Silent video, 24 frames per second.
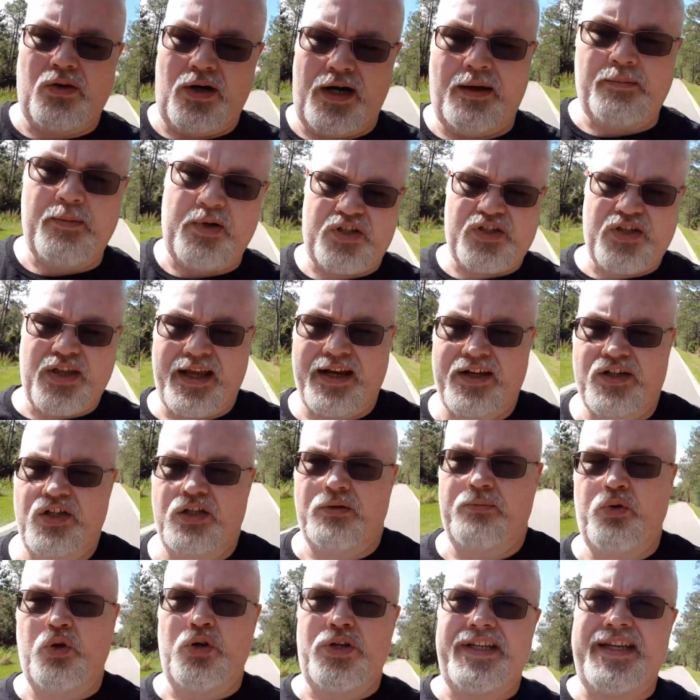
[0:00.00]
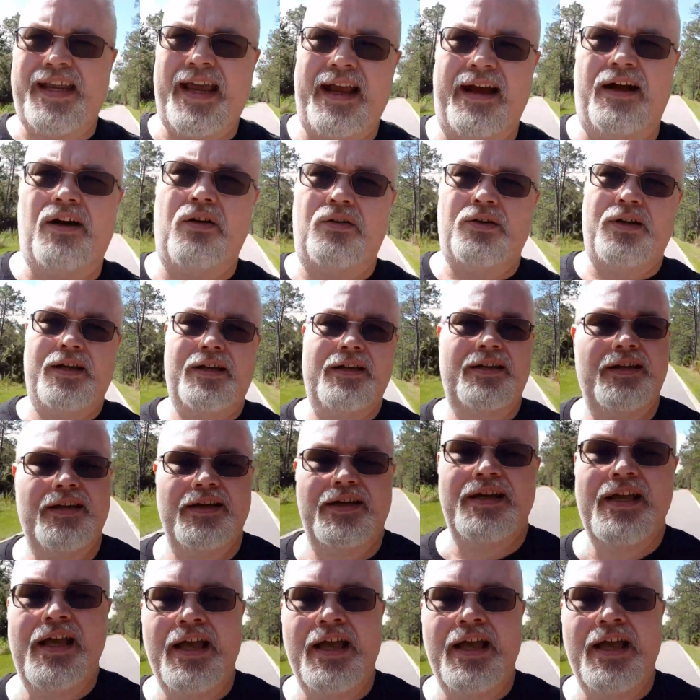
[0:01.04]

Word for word: or how much they actually put down